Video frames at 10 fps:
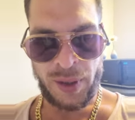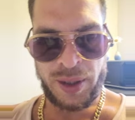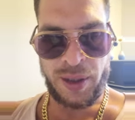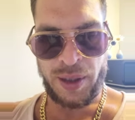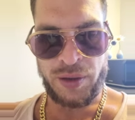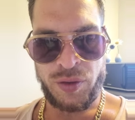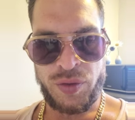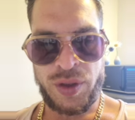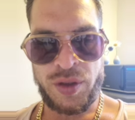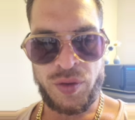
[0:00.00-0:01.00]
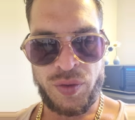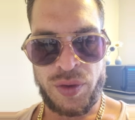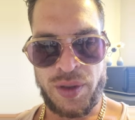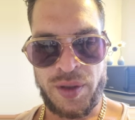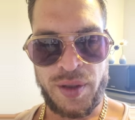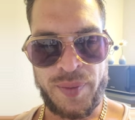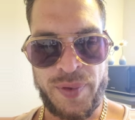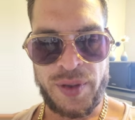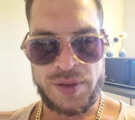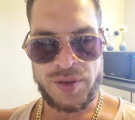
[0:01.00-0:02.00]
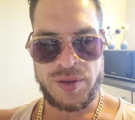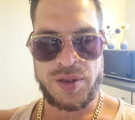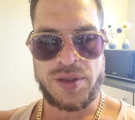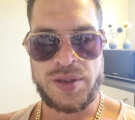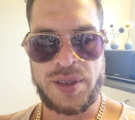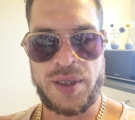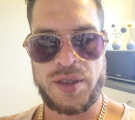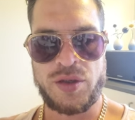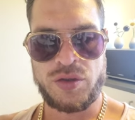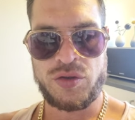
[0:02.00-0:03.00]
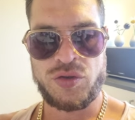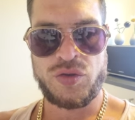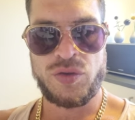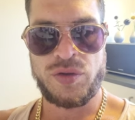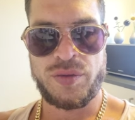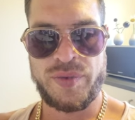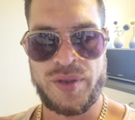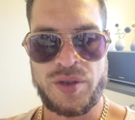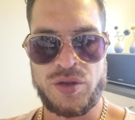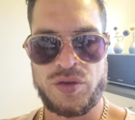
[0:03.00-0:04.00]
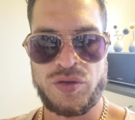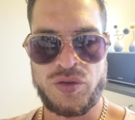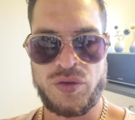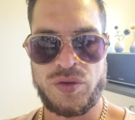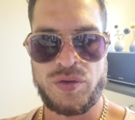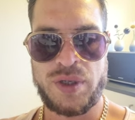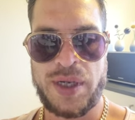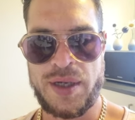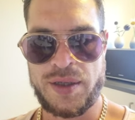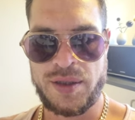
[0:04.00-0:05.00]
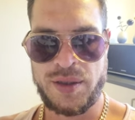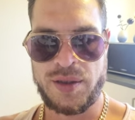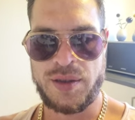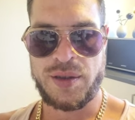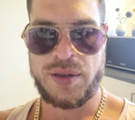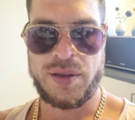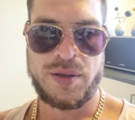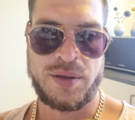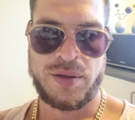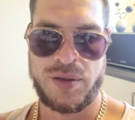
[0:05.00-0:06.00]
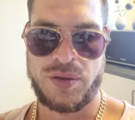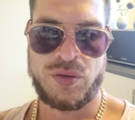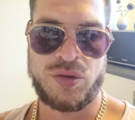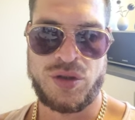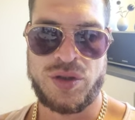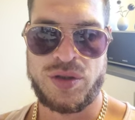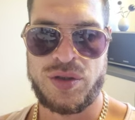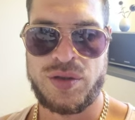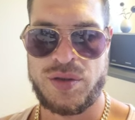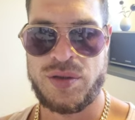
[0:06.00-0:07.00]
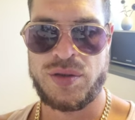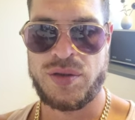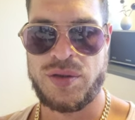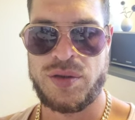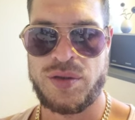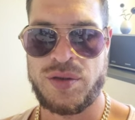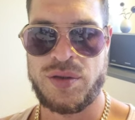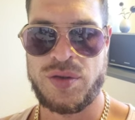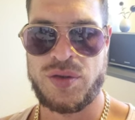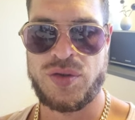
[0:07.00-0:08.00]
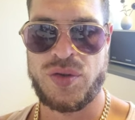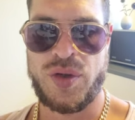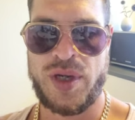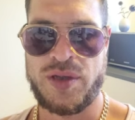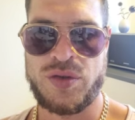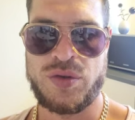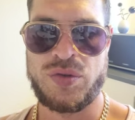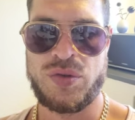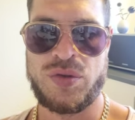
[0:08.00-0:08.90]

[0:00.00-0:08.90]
like you didn't do nothing but to just stand in the truth being the truth right and you just trying to